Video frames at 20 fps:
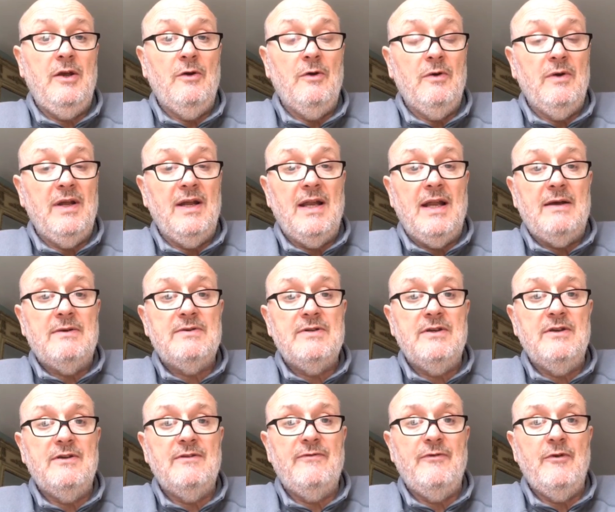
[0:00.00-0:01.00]
only allowed to
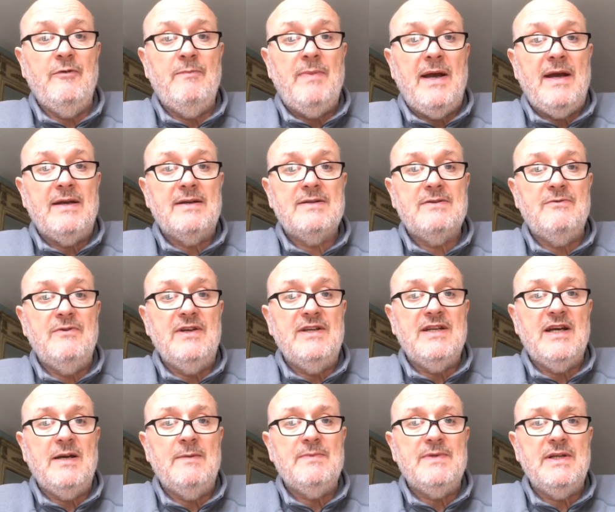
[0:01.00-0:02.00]
use food banks 3
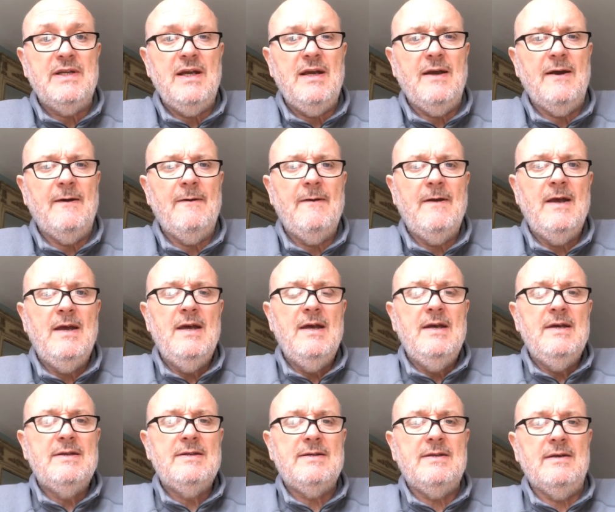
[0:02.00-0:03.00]
times a year.
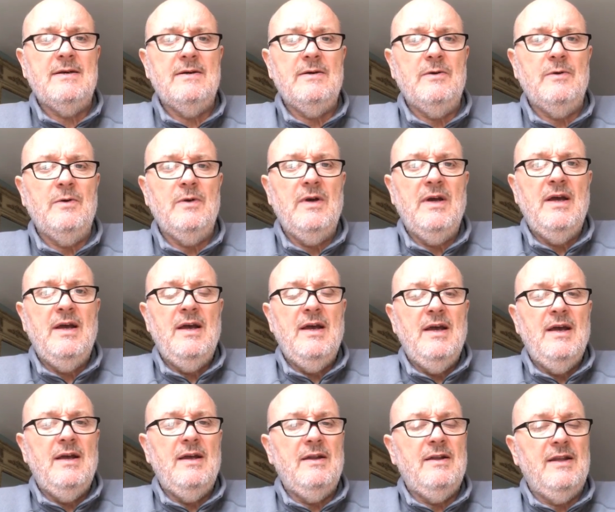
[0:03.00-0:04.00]
So
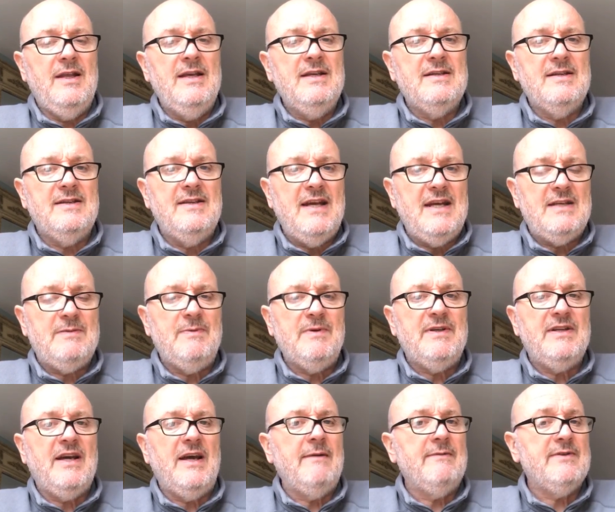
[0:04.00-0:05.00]
these are desperate
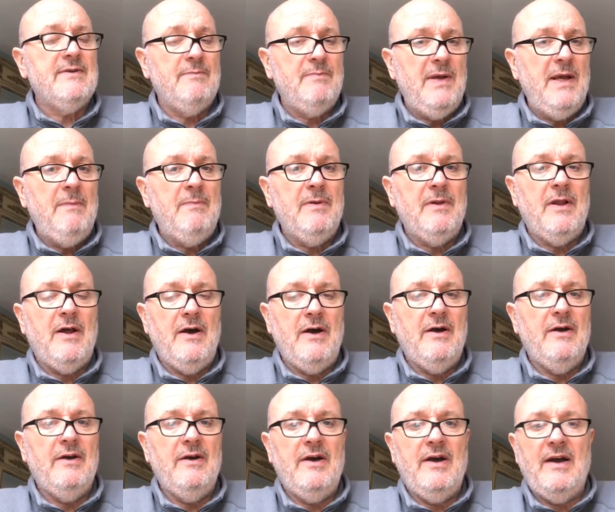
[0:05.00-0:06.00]
times. So people
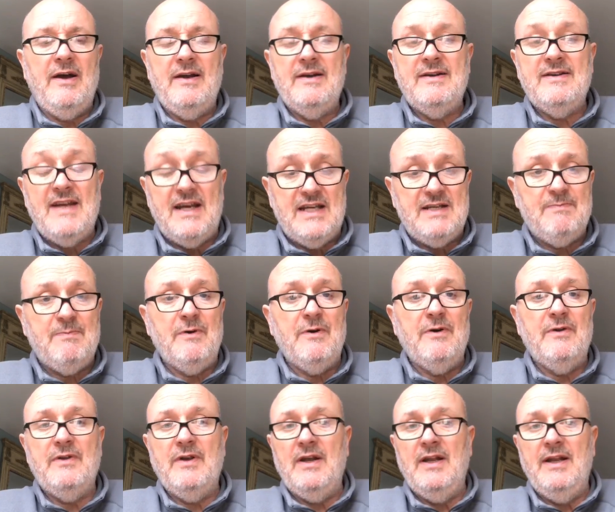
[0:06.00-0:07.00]
are
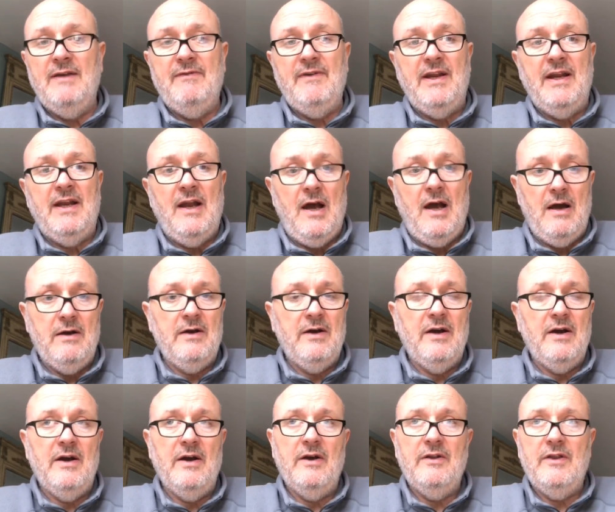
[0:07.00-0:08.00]
desperate. They're living in
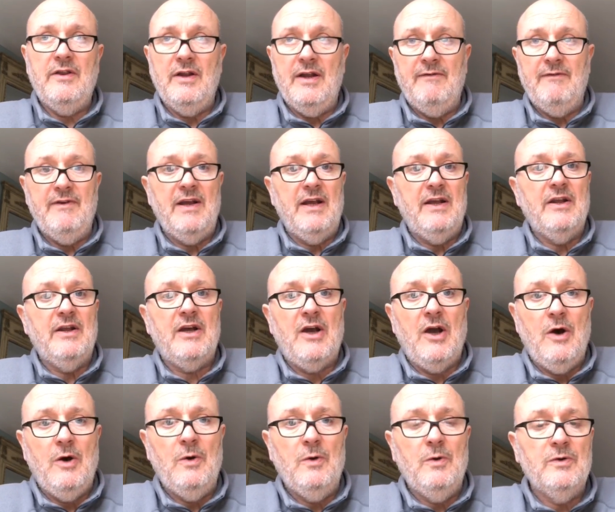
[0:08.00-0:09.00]
hunger. They're living in the
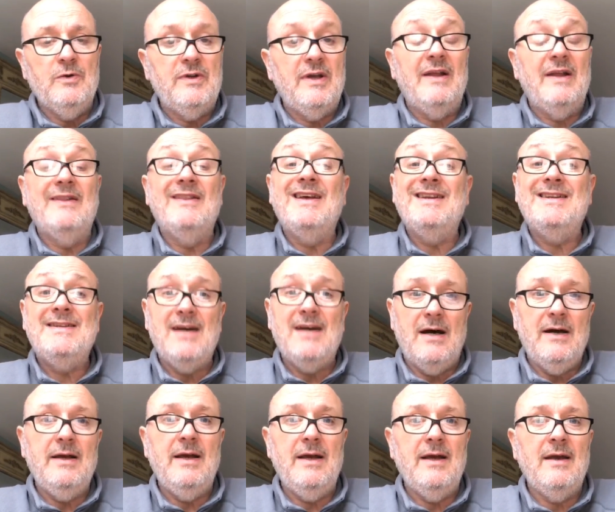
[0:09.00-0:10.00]
cold, and they're
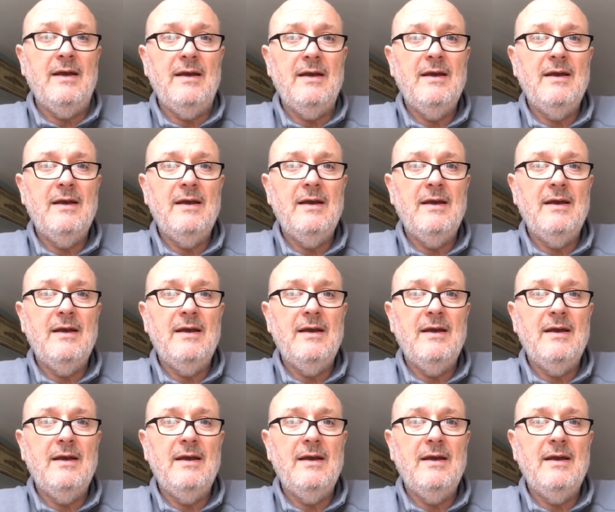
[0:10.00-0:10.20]
dying.